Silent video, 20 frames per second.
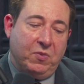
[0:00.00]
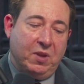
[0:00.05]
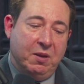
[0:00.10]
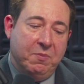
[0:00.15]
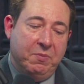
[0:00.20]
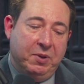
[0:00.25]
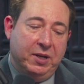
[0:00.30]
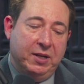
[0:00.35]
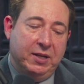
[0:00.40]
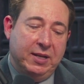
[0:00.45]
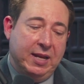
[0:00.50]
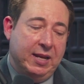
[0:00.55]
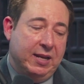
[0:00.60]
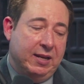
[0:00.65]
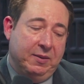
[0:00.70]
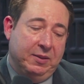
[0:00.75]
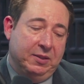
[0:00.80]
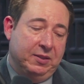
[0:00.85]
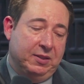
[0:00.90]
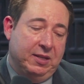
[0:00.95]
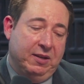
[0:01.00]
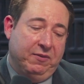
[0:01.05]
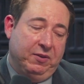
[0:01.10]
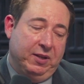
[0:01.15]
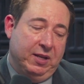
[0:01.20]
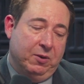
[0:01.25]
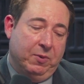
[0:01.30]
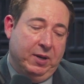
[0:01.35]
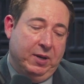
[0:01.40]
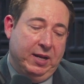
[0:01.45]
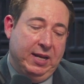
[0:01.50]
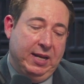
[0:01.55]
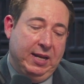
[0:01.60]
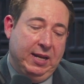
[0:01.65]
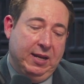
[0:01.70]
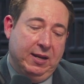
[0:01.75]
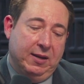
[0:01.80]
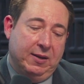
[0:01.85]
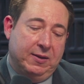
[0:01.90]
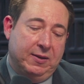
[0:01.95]
but it's definitely a
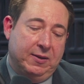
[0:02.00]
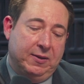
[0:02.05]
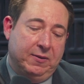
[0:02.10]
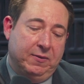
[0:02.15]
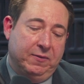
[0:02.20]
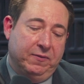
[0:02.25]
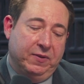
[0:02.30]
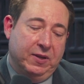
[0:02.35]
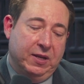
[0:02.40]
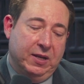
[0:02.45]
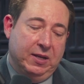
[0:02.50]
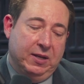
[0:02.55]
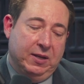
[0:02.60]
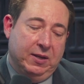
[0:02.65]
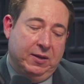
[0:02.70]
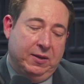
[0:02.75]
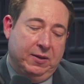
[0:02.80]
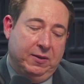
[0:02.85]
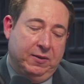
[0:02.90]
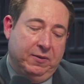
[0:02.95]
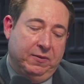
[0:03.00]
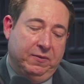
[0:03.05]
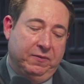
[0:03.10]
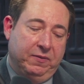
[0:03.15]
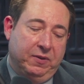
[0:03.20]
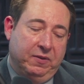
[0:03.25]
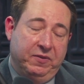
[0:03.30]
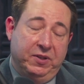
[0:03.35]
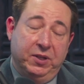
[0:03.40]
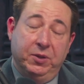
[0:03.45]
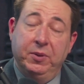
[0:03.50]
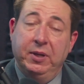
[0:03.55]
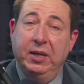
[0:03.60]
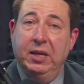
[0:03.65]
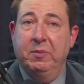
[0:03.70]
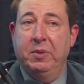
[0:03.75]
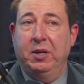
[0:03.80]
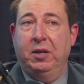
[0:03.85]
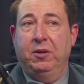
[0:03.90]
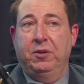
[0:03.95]
way of doing
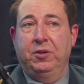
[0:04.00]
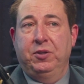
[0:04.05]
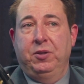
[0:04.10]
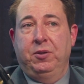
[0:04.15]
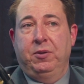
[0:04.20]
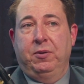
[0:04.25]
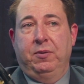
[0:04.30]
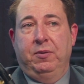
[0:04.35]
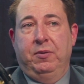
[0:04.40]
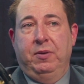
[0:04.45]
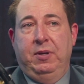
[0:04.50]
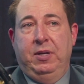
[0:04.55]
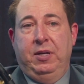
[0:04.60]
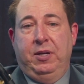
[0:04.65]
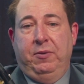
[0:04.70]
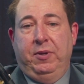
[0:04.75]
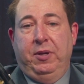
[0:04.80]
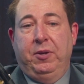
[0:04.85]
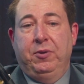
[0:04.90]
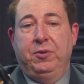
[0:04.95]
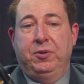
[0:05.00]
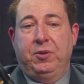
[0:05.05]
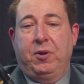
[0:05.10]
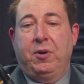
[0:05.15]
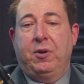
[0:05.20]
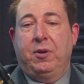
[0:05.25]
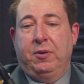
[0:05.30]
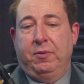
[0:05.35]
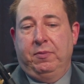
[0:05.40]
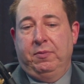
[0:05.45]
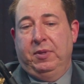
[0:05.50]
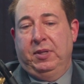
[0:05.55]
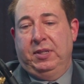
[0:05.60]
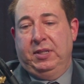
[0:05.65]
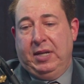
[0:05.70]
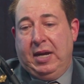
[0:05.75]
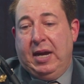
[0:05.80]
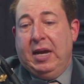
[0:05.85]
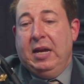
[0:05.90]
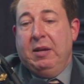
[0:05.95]
it, because those are the
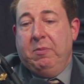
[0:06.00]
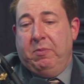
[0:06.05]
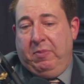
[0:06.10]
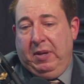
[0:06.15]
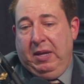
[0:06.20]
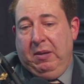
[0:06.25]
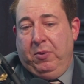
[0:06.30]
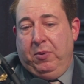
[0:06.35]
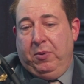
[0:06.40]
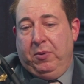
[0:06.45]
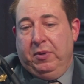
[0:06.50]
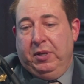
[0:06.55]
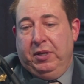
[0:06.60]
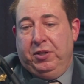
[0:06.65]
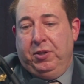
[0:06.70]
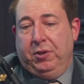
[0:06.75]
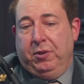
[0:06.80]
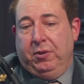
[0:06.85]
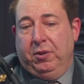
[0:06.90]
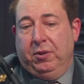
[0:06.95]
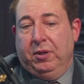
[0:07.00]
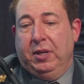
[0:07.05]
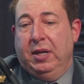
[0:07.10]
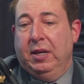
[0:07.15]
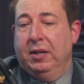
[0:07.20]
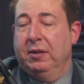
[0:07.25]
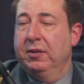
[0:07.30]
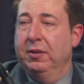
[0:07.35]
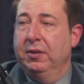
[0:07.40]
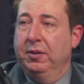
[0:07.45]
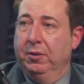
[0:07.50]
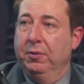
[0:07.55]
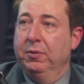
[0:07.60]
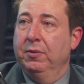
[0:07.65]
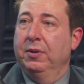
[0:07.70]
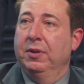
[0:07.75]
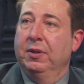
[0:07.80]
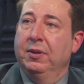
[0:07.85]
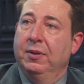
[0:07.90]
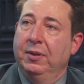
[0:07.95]
type people that you're looking to
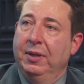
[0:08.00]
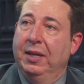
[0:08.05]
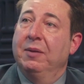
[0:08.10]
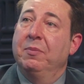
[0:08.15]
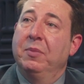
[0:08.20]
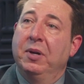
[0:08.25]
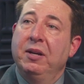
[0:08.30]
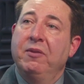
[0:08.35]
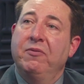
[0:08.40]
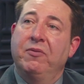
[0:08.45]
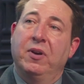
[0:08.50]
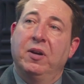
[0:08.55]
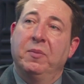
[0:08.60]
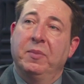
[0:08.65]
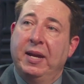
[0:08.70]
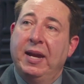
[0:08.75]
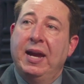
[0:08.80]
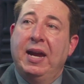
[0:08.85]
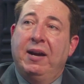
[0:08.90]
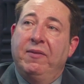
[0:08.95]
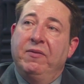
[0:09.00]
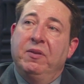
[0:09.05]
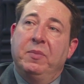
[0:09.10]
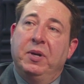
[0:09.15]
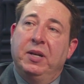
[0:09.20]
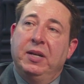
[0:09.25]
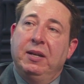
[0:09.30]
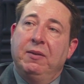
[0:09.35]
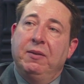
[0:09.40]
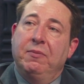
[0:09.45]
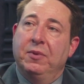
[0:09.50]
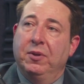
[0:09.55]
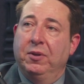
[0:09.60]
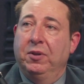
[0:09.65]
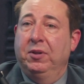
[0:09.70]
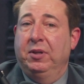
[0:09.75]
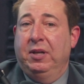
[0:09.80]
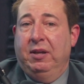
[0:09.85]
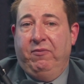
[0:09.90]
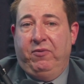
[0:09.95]
get money from. They have the money, they're
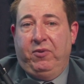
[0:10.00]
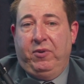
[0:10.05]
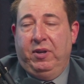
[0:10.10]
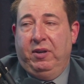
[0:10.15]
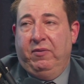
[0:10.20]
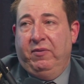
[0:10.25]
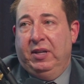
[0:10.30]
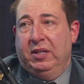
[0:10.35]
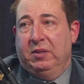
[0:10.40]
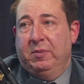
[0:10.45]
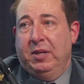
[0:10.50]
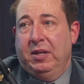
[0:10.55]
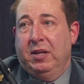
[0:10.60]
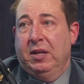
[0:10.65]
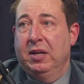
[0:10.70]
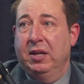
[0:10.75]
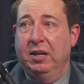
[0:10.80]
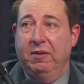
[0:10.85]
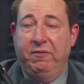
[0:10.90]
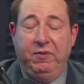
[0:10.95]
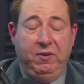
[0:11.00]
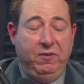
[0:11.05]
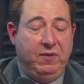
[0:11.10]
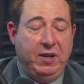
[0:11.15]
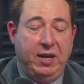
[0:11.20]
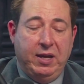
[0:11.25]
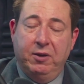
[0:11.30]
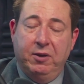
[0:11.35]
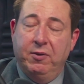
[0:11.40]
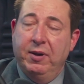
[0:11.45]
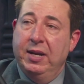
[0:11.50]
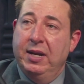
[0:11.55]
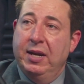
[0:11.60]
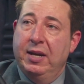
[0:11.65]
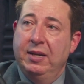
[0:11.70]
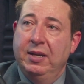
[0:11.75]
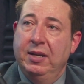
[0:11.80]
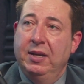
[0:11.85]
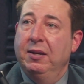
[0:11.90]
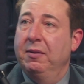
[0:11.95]
looking for an investment. If you've got a great
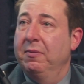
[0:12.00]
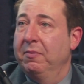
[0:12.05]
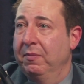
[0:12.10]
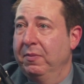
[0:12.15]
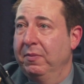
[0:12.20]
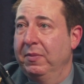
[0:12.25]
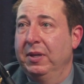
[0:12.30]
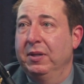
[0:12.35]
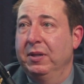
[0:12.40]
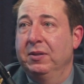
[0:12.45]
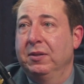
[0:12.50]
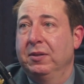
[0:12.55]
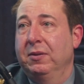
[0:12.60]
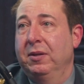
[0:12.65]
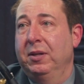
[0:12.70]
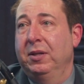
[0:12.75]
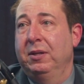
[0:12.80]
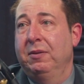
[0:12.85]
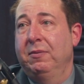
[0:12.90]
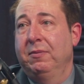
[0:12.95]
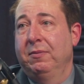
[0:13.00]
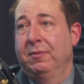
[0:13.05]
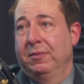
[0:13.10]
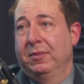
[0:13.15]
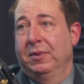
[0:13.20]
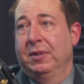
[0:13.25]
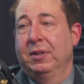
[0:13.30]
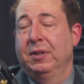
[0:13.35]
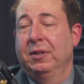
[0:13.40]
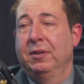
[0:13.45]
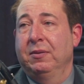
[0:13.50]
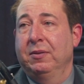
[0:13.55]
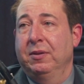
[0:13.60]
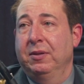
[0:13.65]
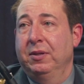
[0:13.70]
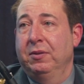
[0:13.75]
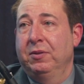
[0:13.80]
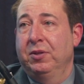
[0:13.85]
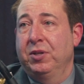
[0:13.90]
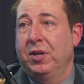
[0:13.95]
idea, it's a good
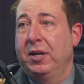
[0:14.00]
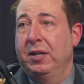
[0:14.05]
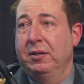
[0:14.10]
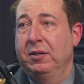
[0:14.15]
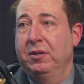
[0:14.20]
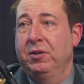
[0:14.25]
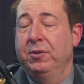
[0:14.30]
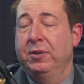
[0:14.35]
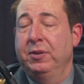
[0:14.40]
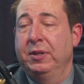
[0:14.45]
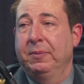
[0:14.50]
shot to do it.